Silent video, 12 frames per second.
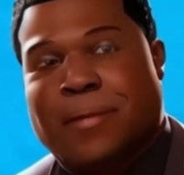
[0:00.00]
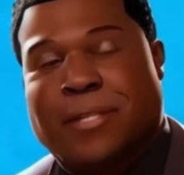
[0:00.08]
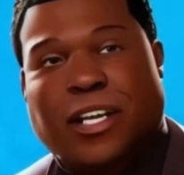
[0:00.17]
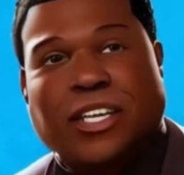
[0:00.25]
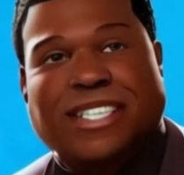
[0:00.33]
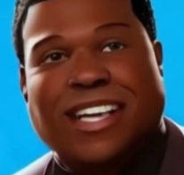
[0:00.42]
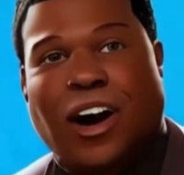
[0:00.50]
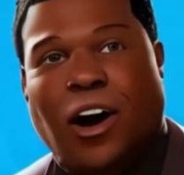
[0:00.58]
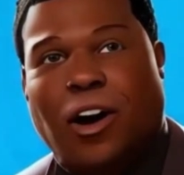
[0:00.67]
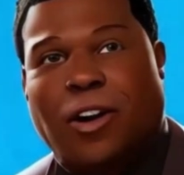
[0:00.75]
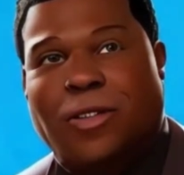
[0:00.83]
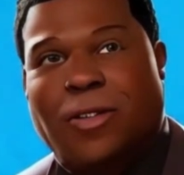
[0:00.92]
Because they
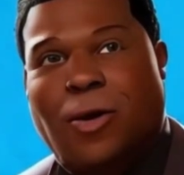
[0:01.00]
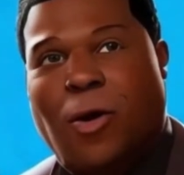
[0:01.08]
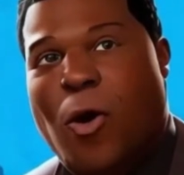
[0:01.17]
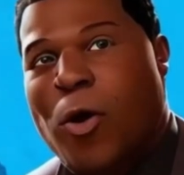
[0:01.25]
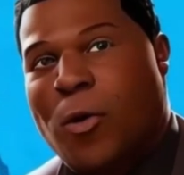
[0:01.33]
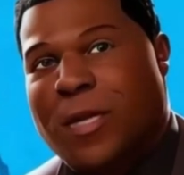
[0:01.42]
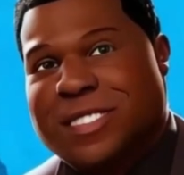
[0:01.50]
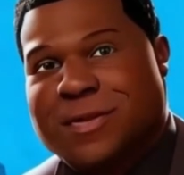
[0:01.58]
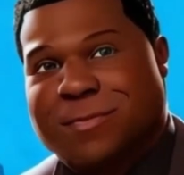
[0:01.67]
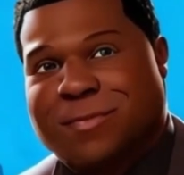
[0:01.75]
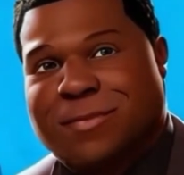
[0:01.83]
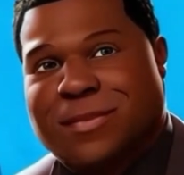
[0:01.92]
are. Always.